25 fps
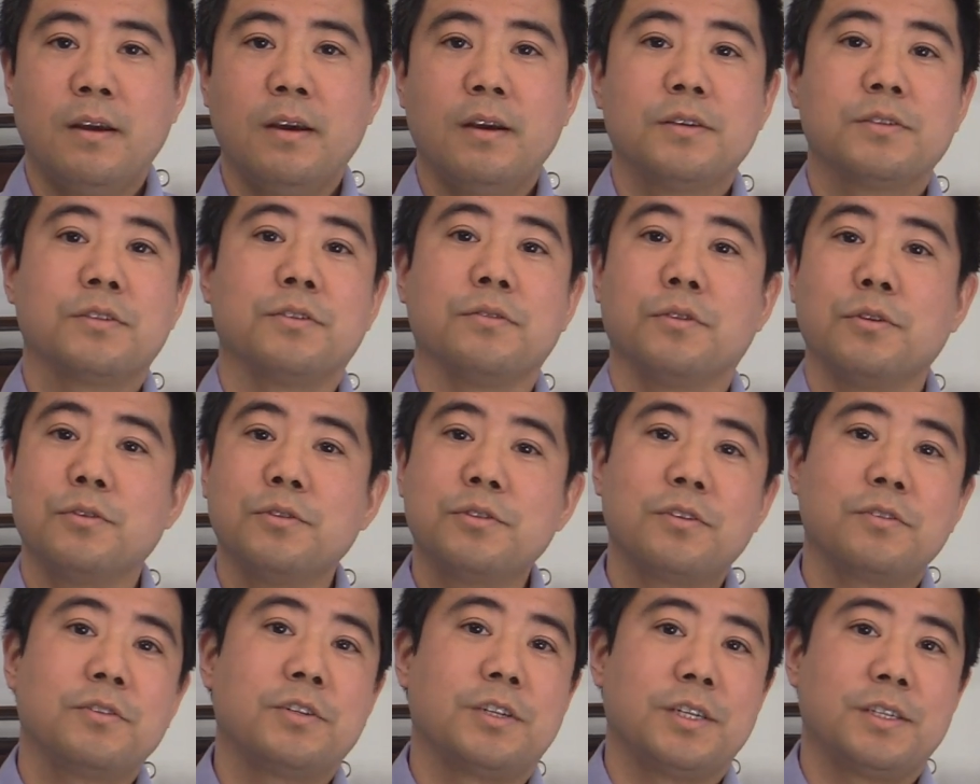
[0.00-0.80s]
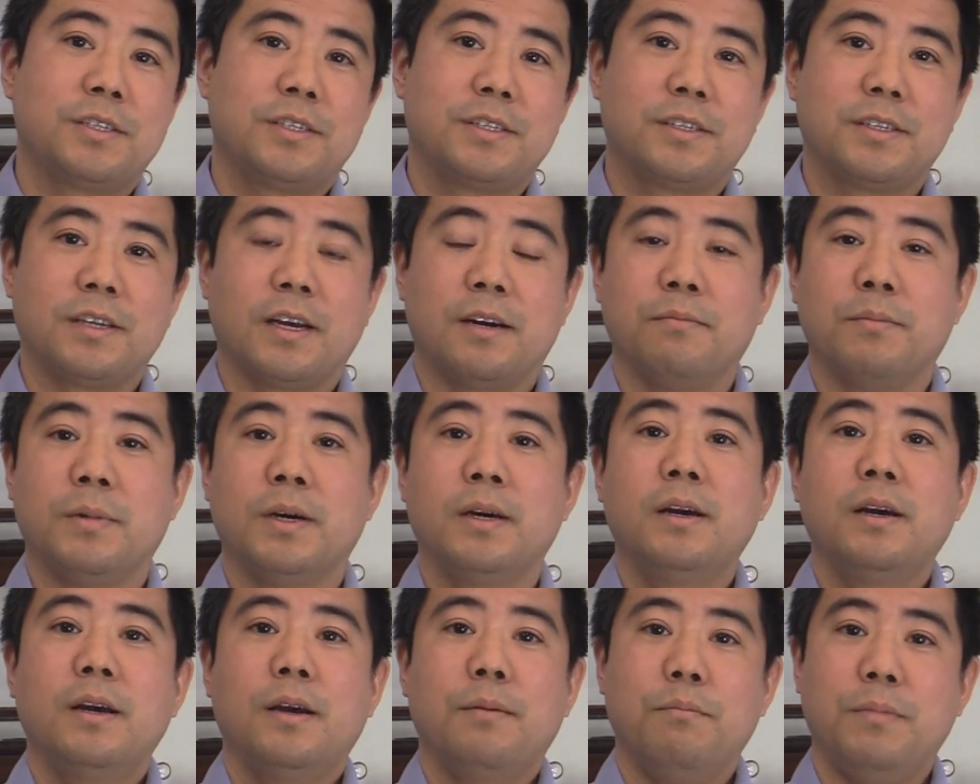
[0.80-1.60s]
So those are just
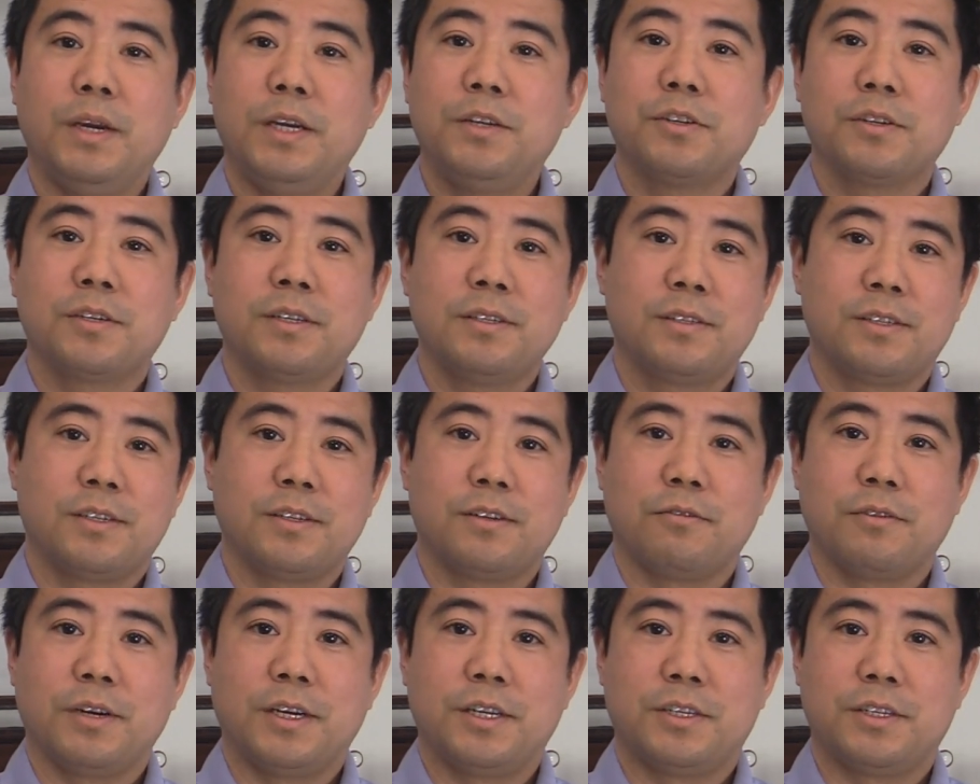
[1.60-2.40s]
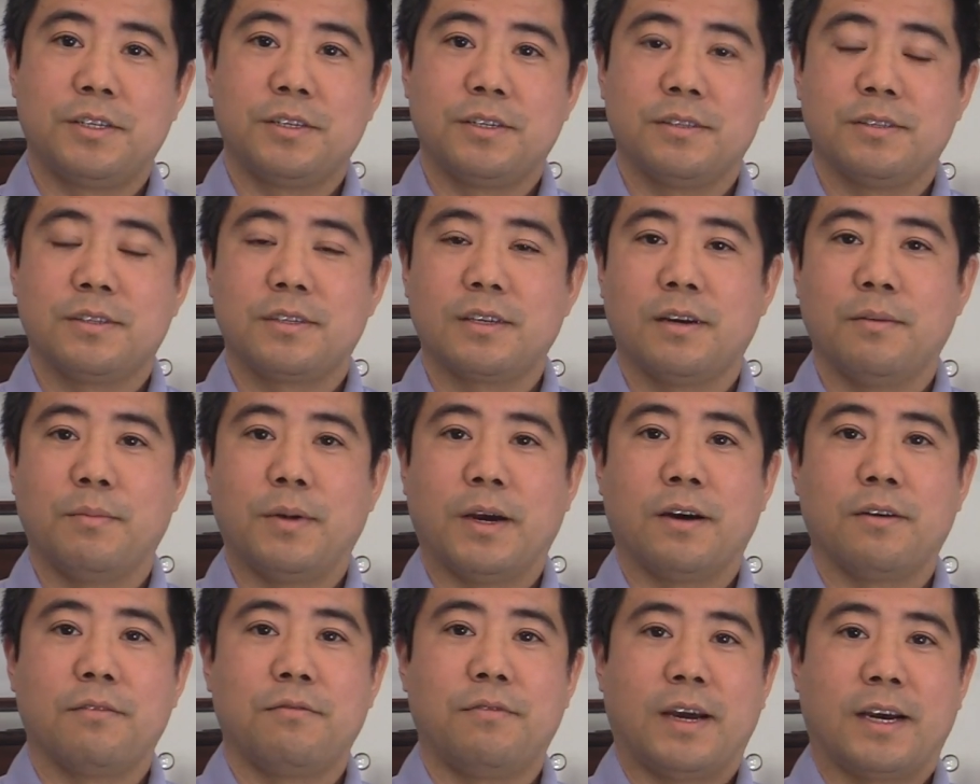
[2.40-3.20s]
some major considerations
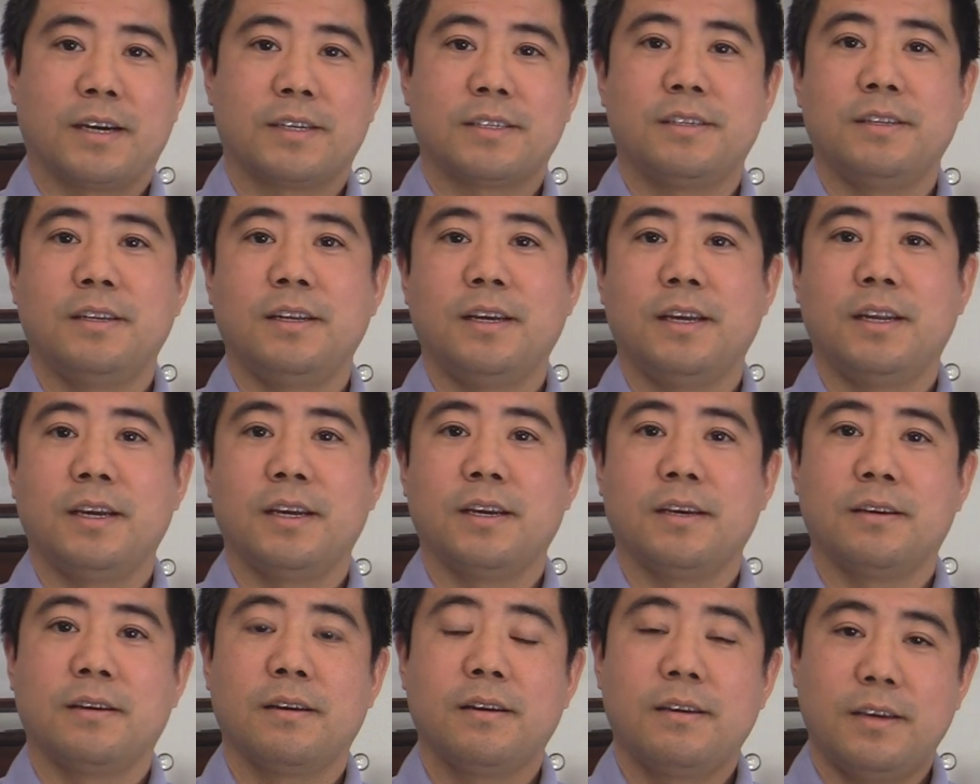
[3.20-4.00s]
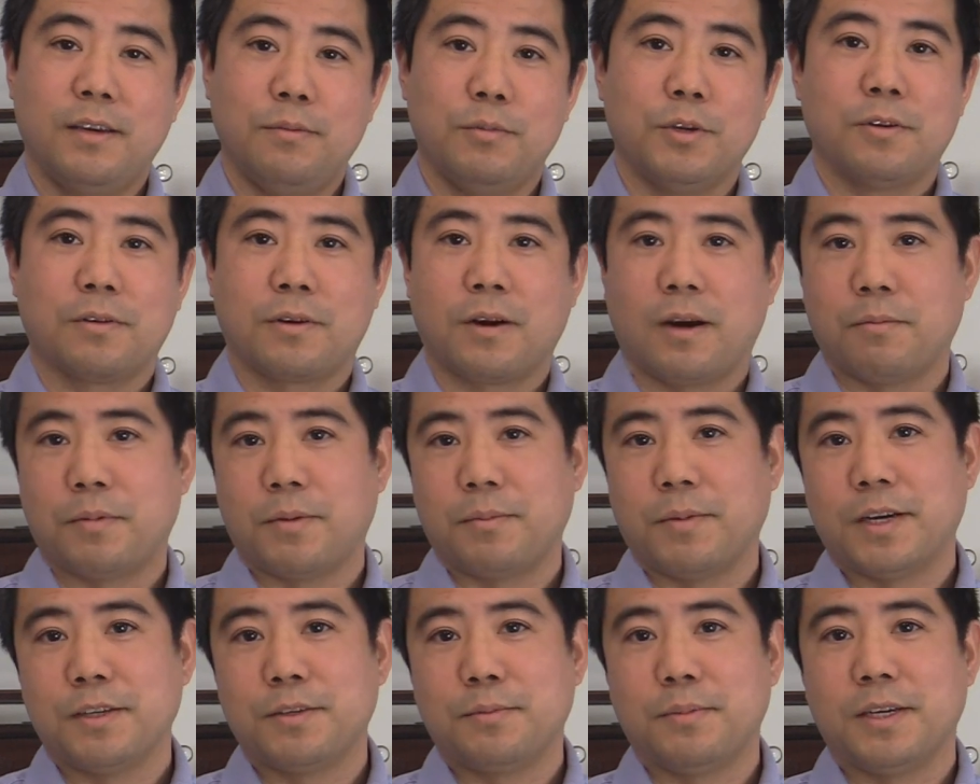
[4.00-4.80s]
about vaccinating
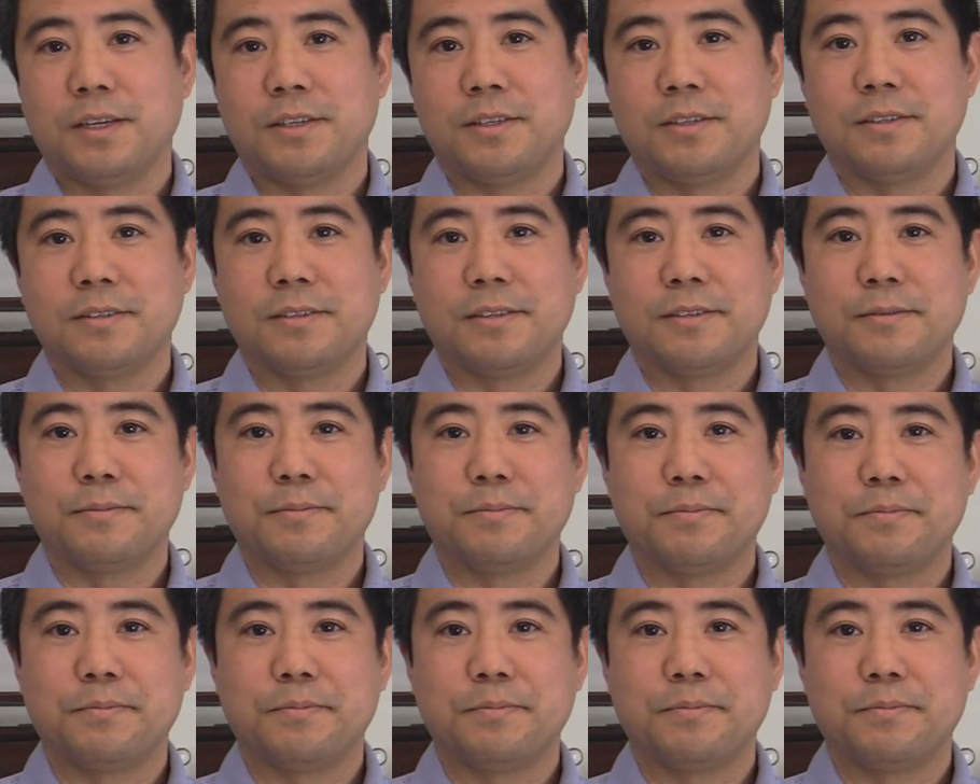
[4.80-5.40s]
immunocompromised patients.